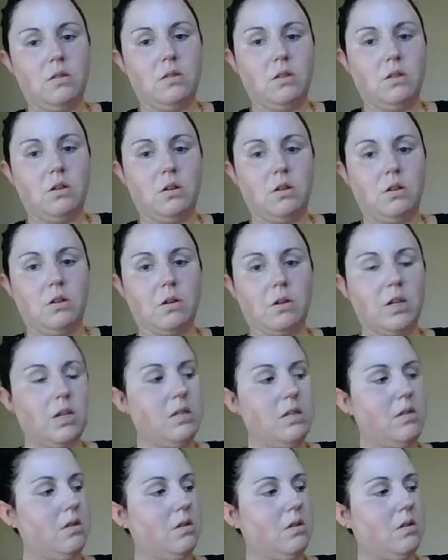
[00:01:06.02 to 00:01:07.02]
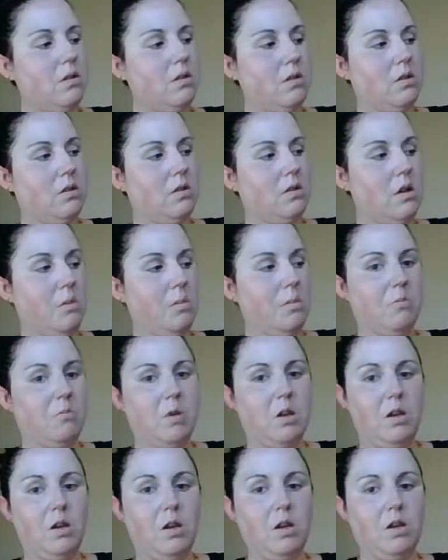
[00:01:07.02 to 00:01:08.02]
the darkest, top
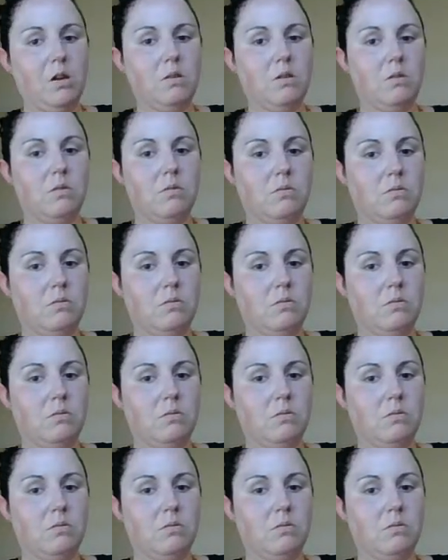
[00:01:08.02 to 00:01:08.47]
right here,